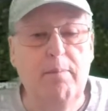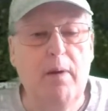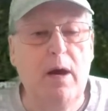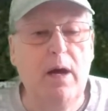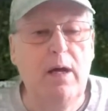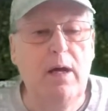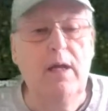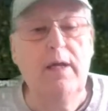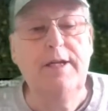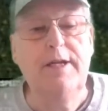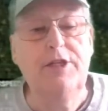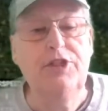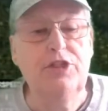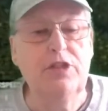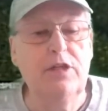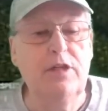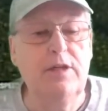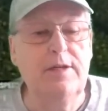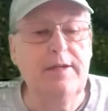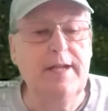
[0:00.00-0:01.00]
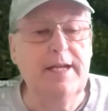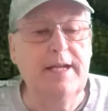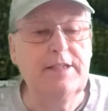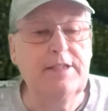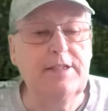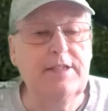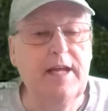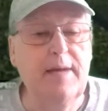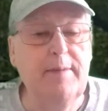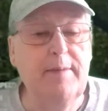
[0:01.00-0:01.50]
Bad Ischl
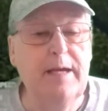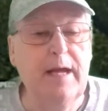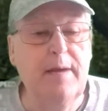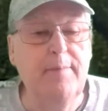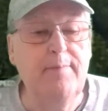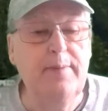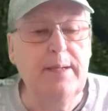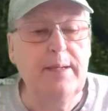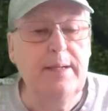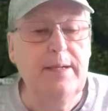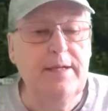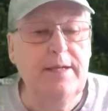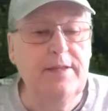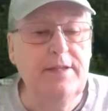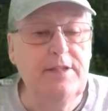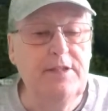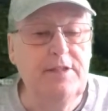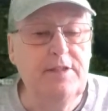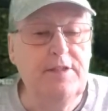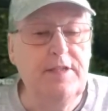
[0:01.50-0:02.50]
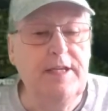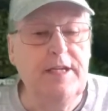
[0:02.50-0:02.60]
next coming up. This is the